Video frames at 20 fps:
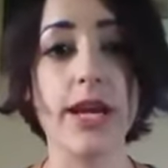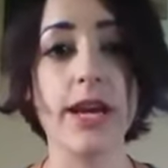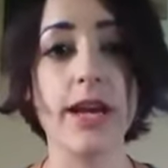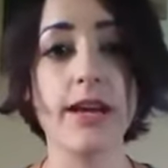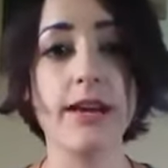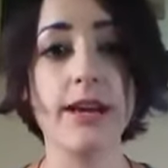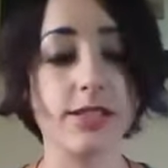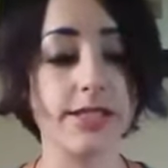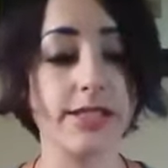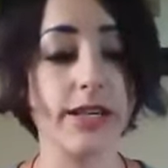and
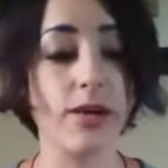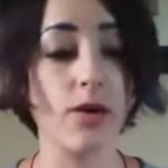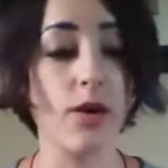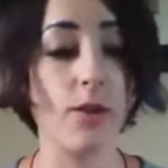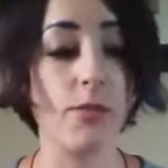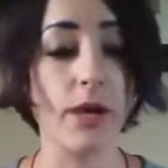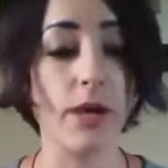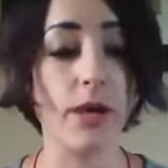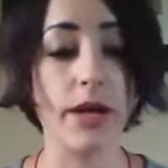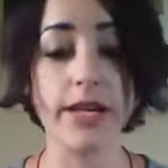I'll see you
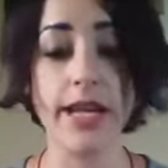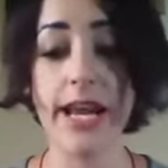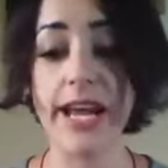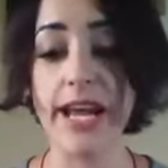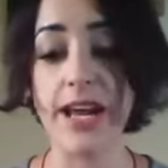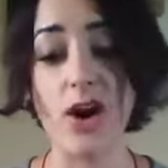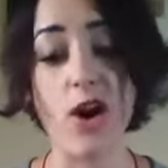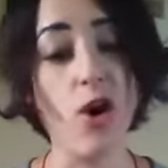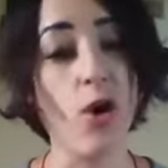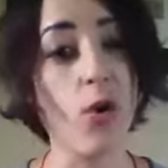on Monday.
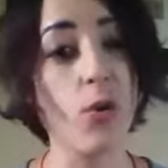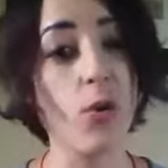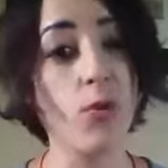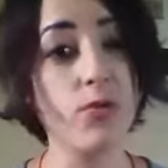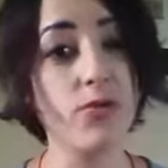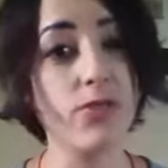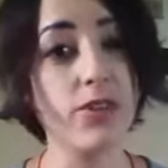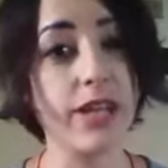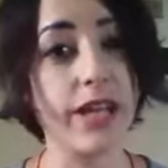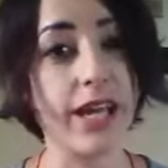And
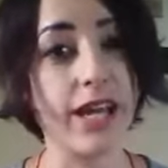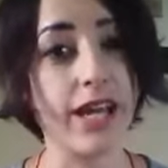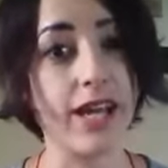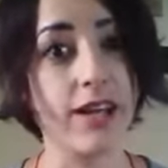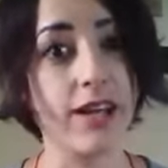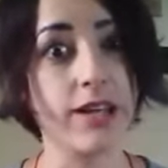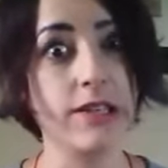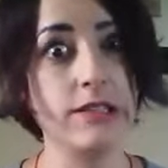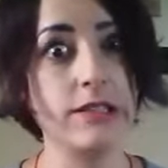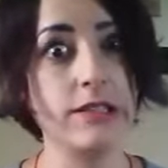hopefully